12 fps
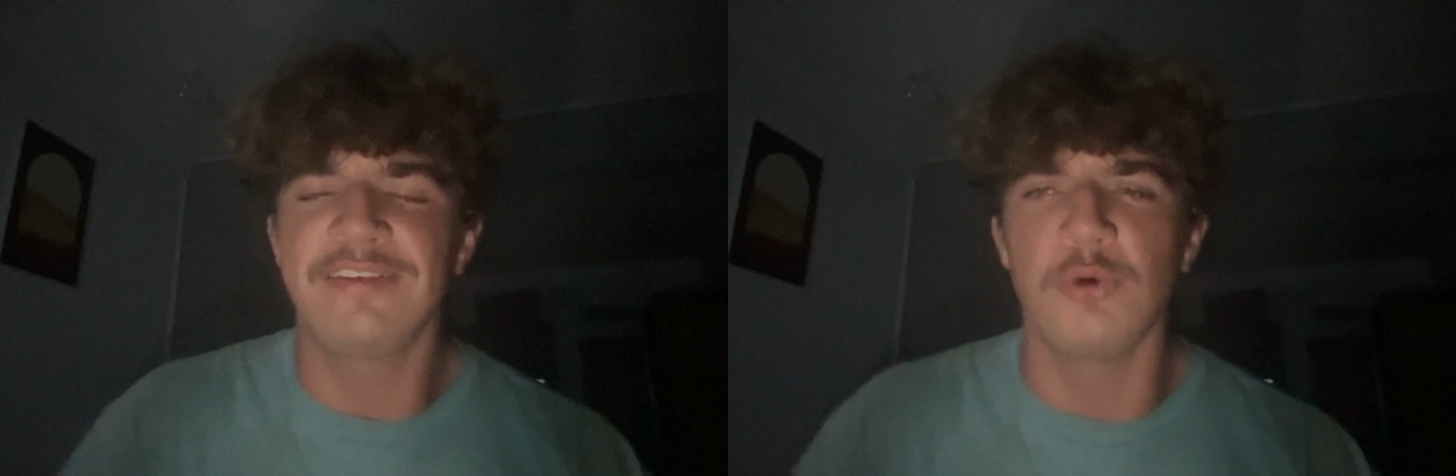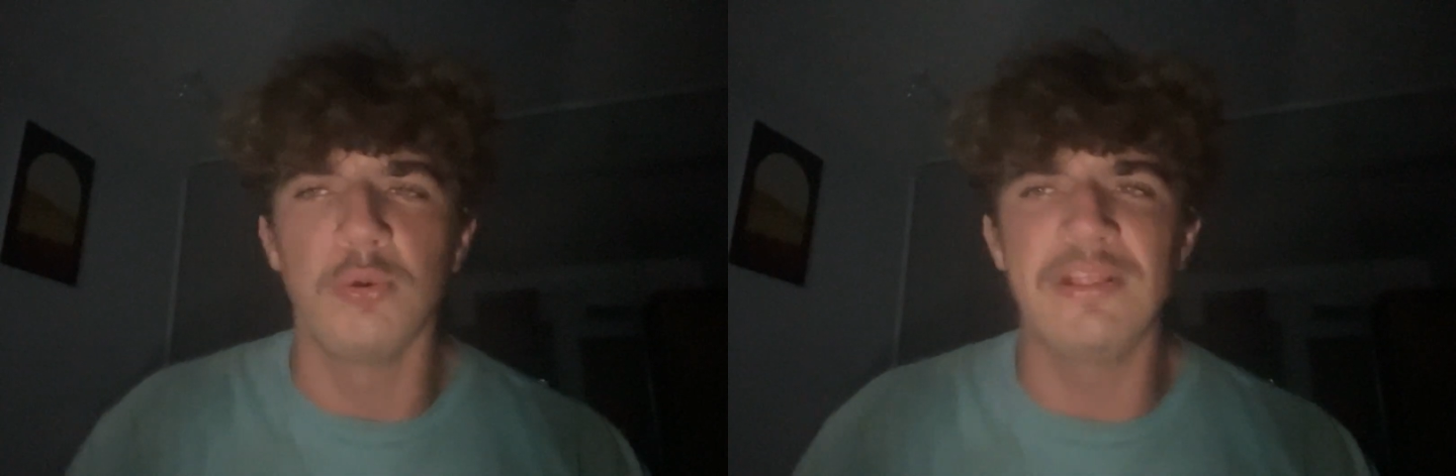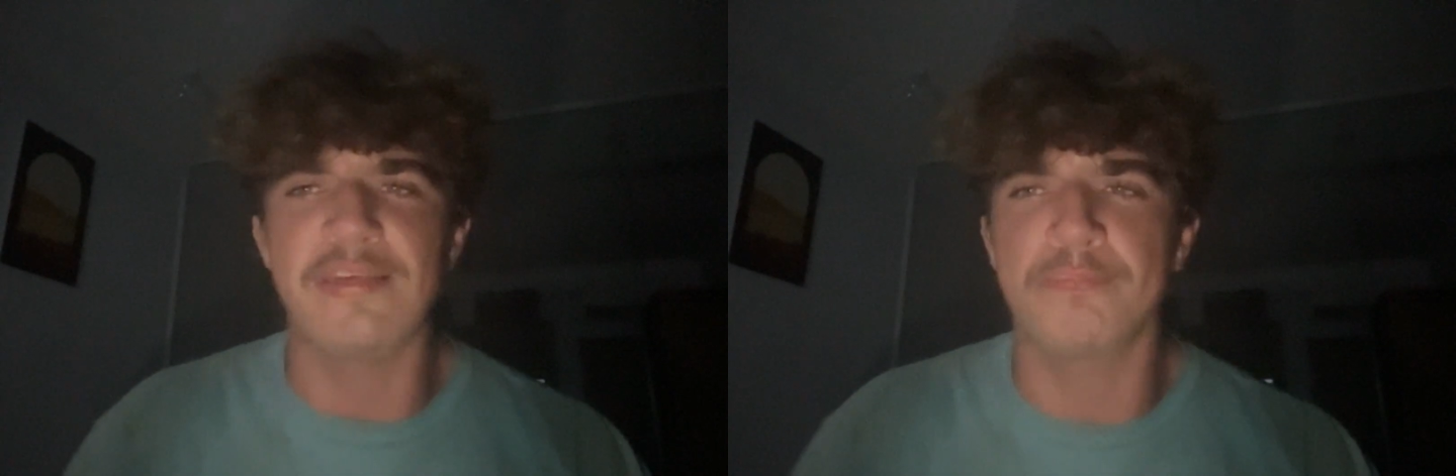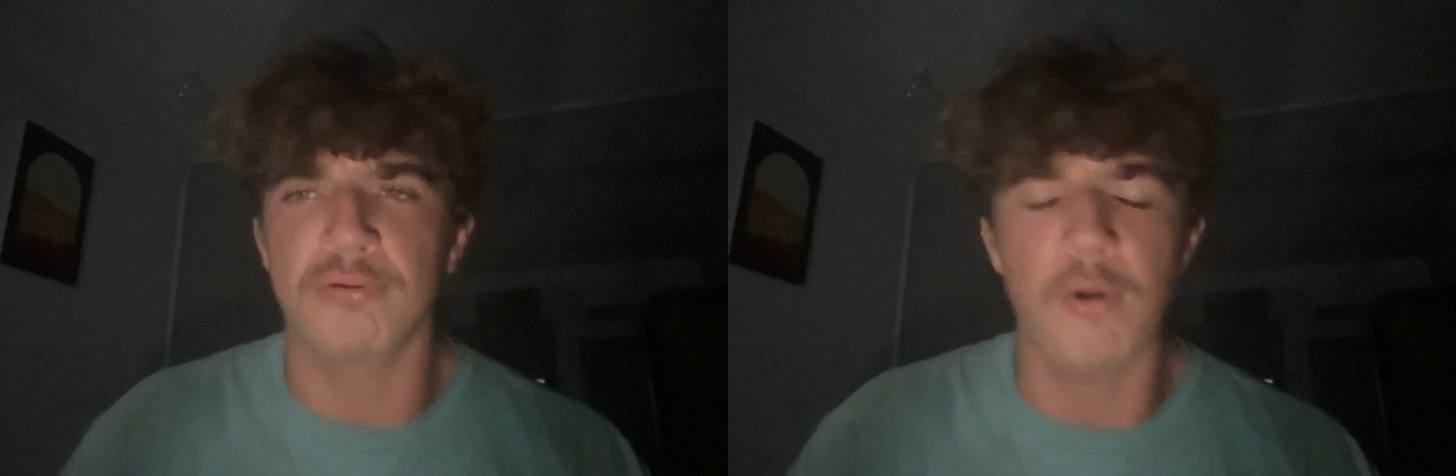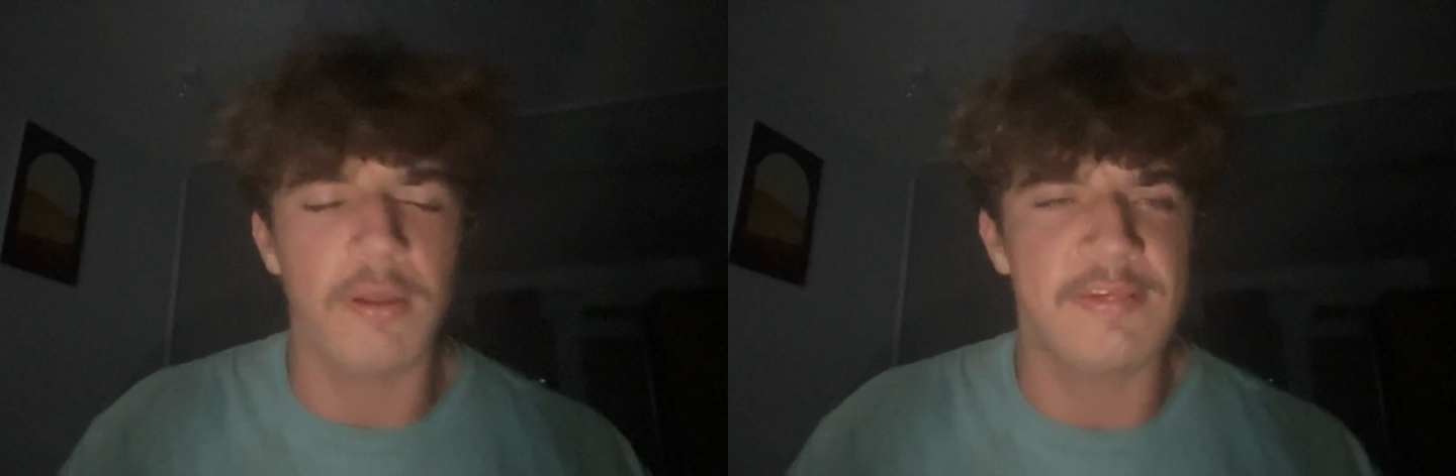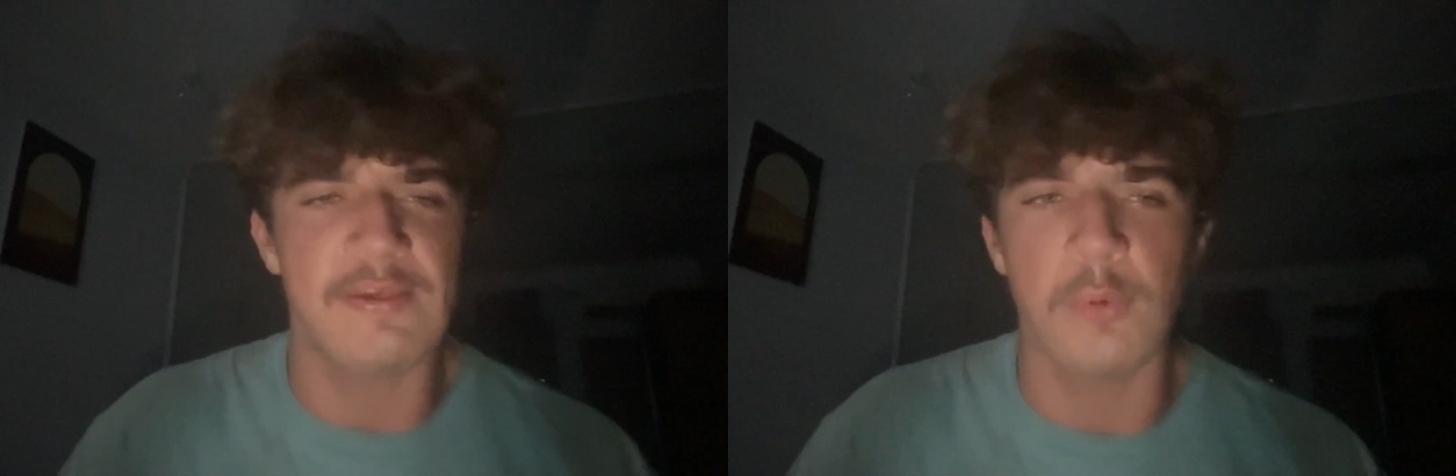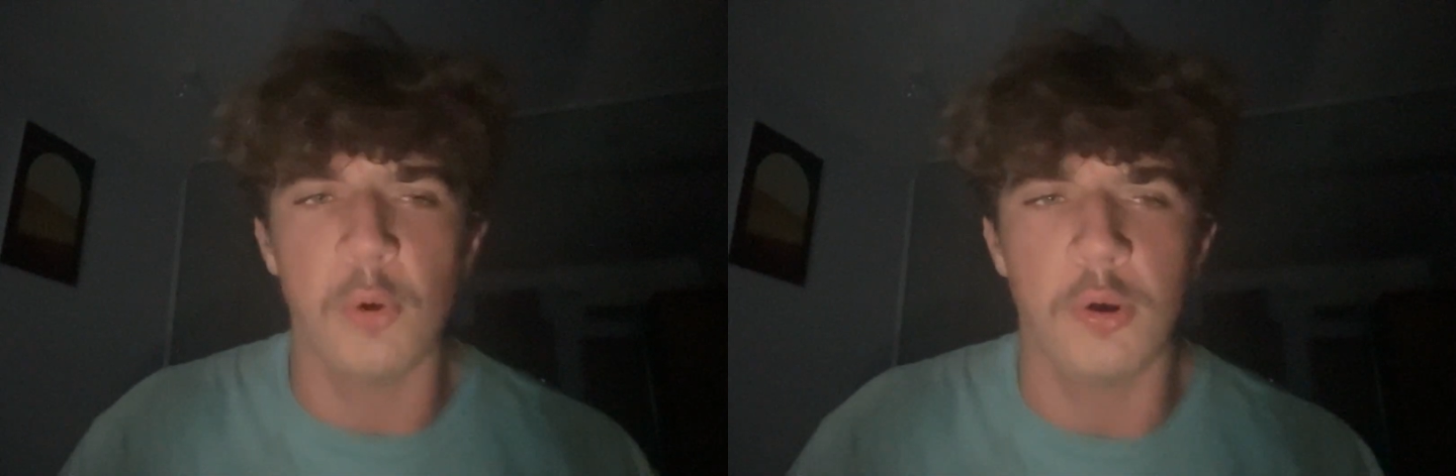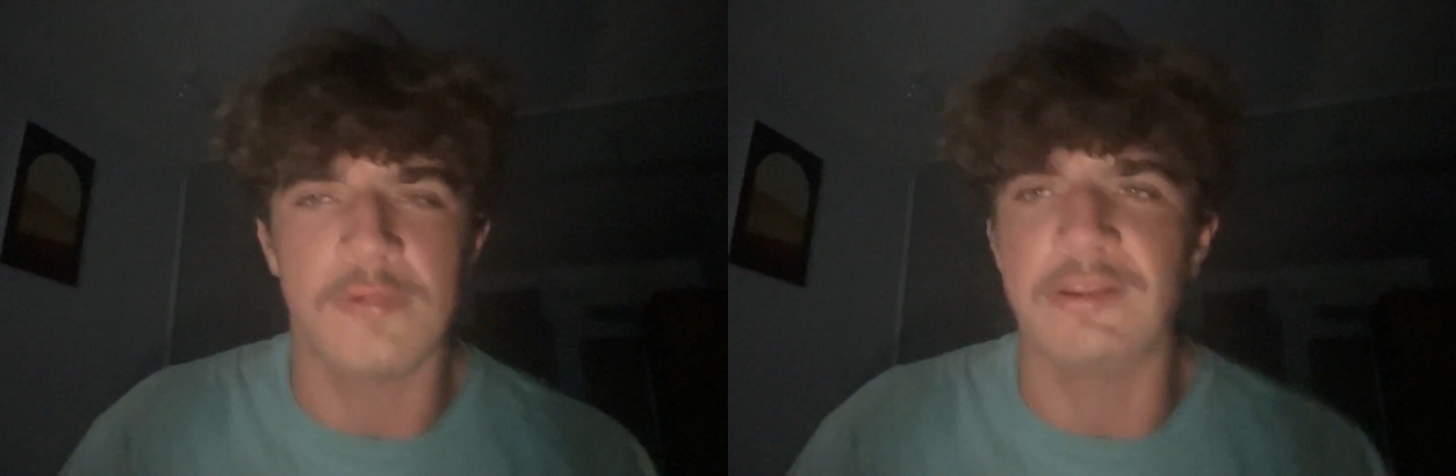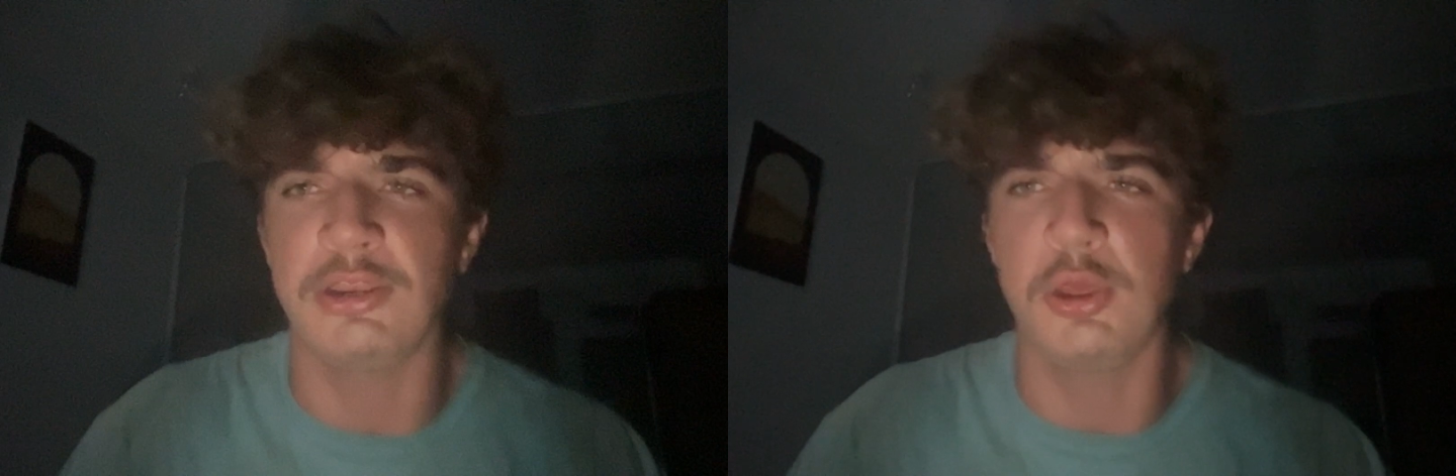to all these proxy wars in